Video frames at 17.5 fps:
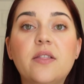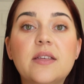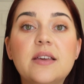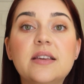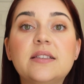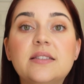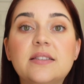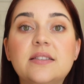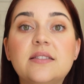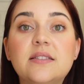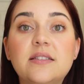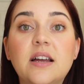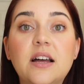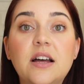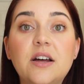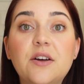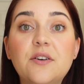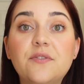this
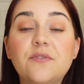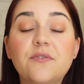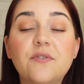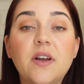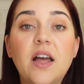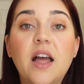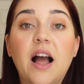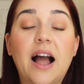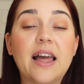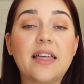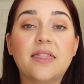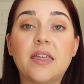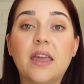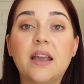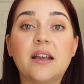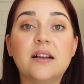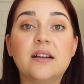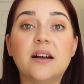stuff, I
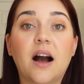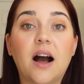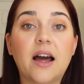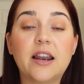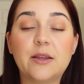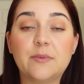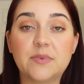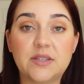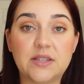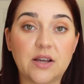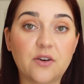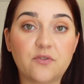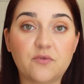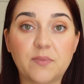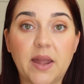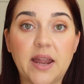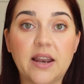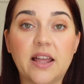think God
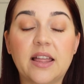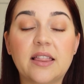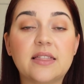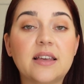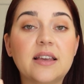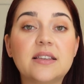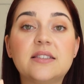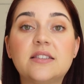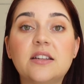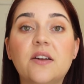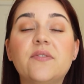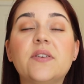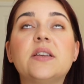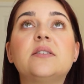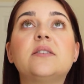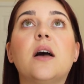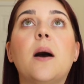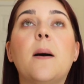himself made it. This stuff is